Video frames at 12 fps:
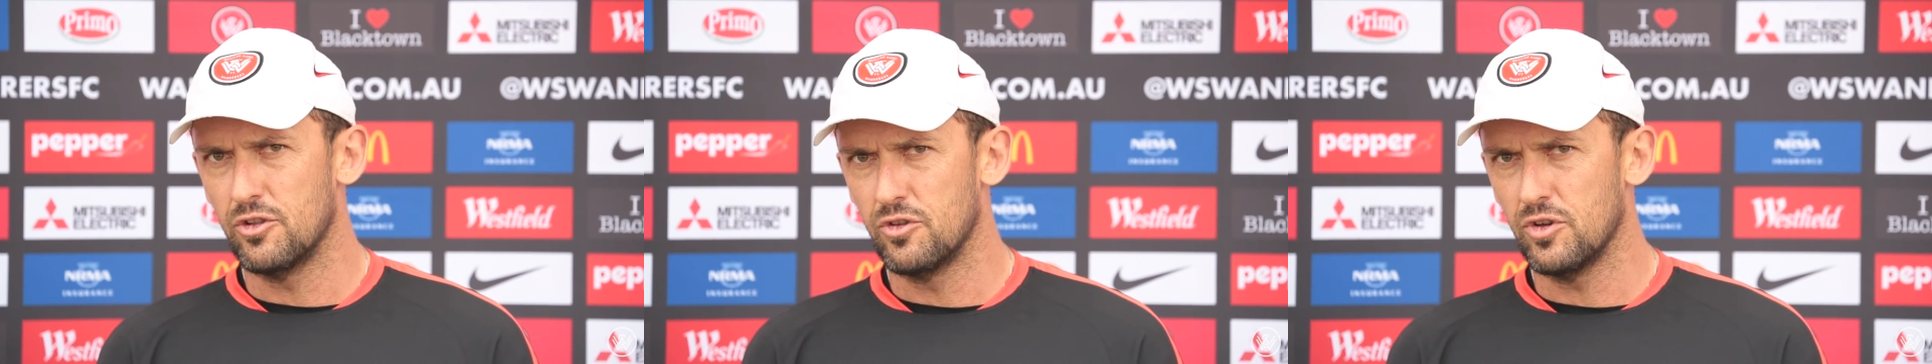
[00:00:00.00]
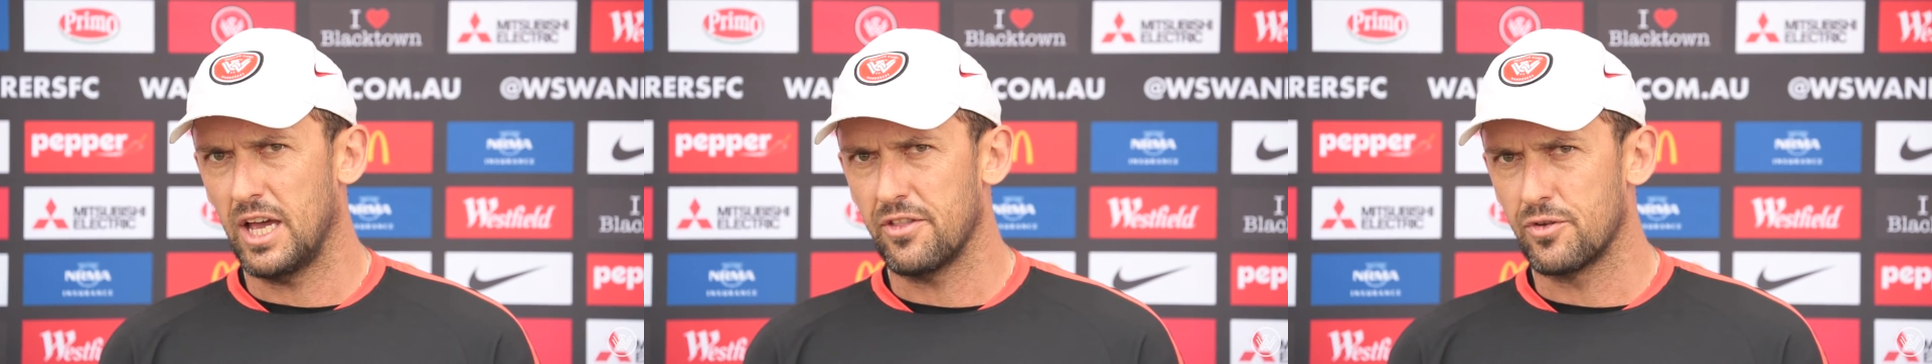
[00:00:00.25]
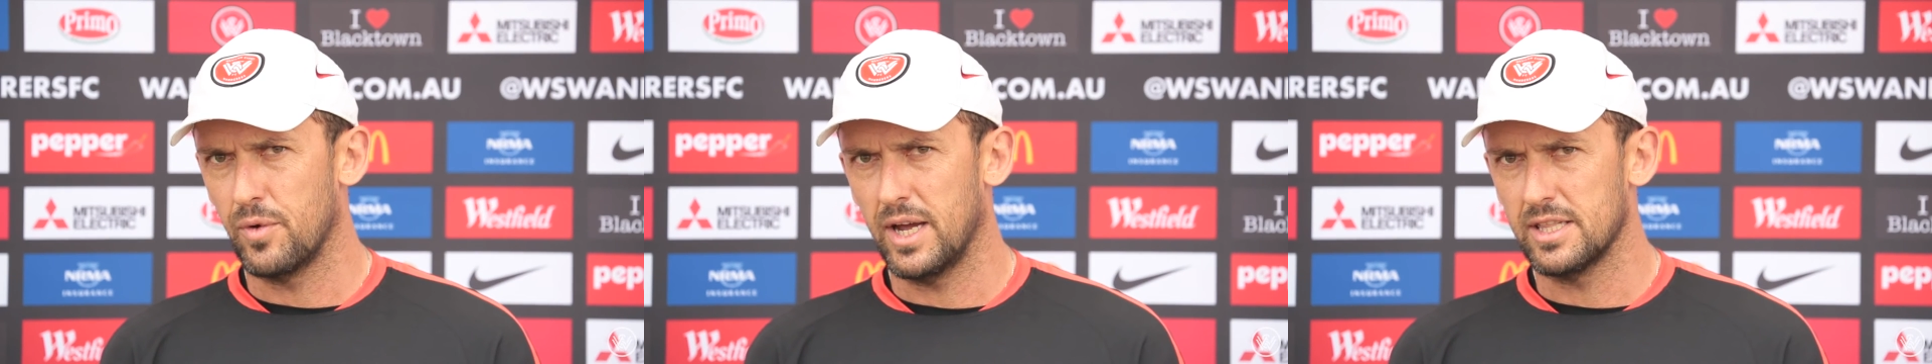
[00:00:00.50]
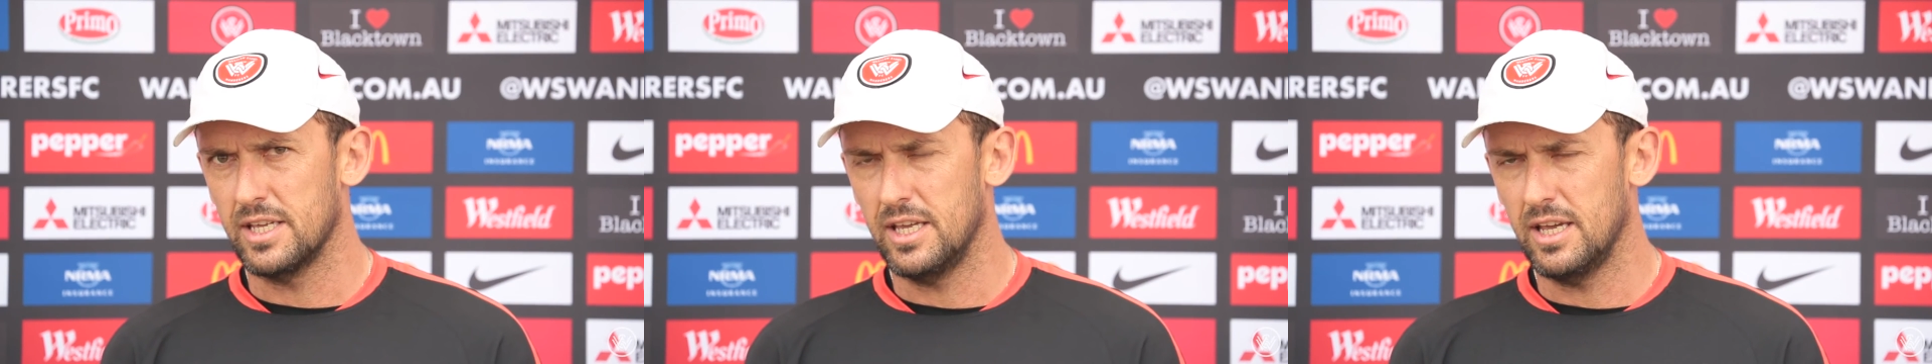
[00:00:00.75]
to do that
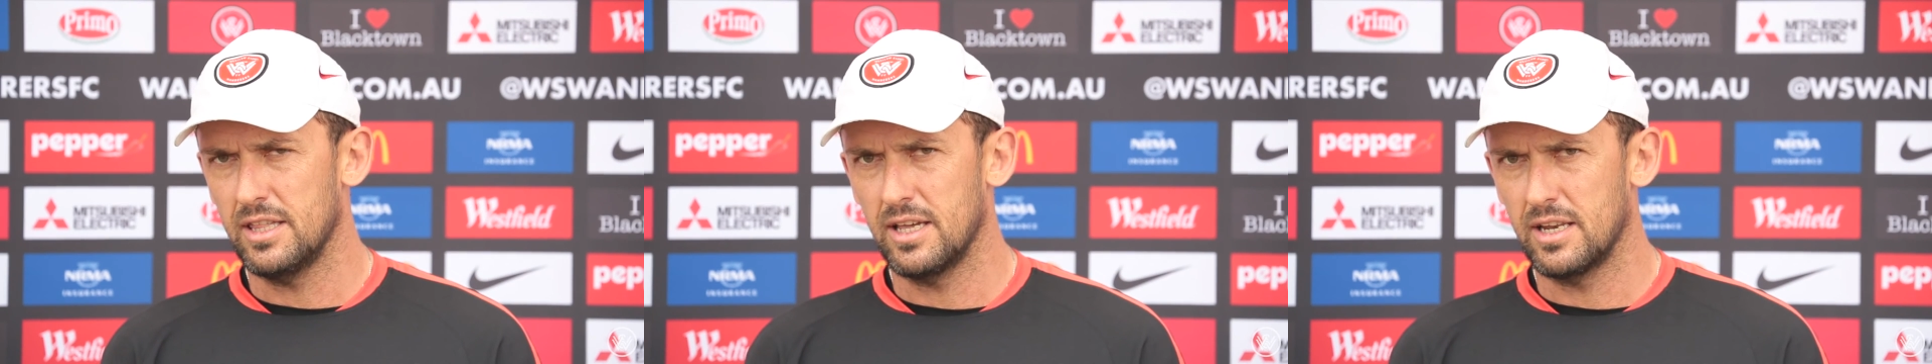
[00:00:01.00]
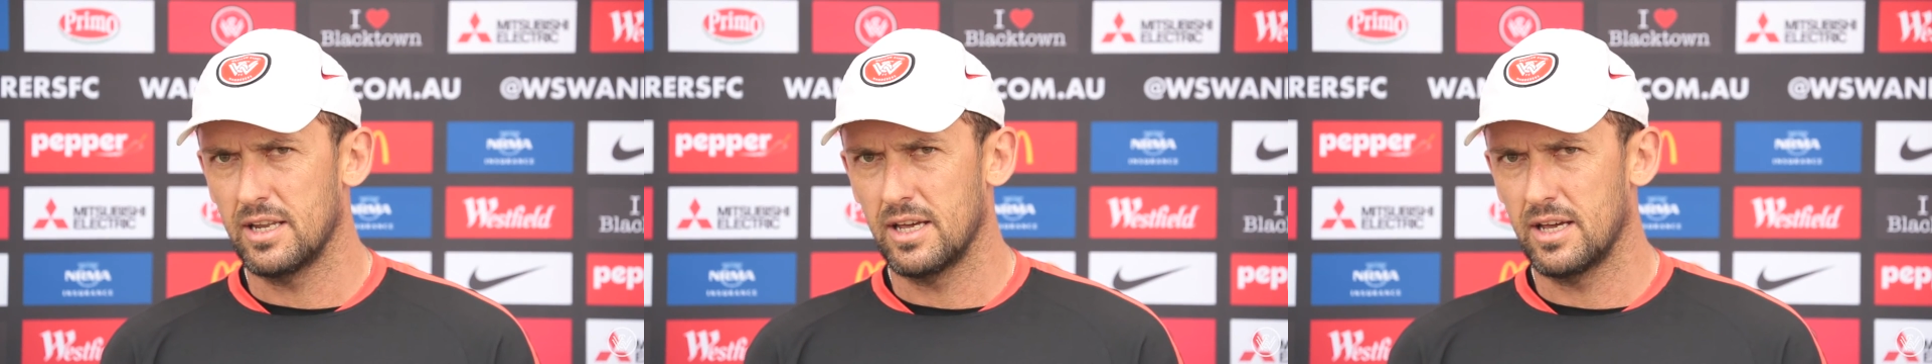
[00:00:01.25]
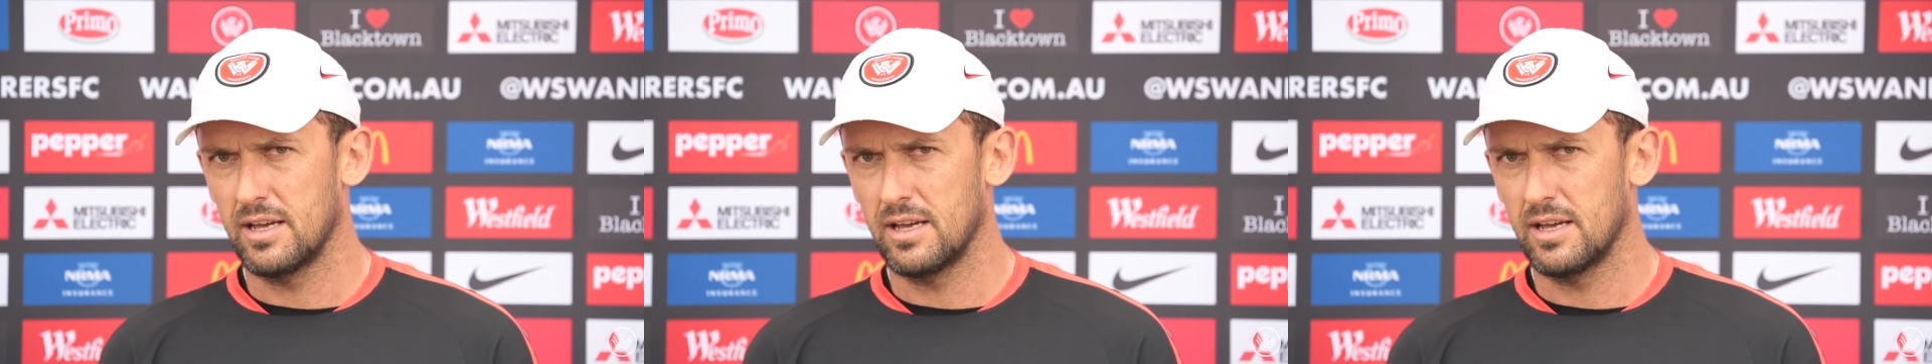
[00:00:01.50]
throughout the year, then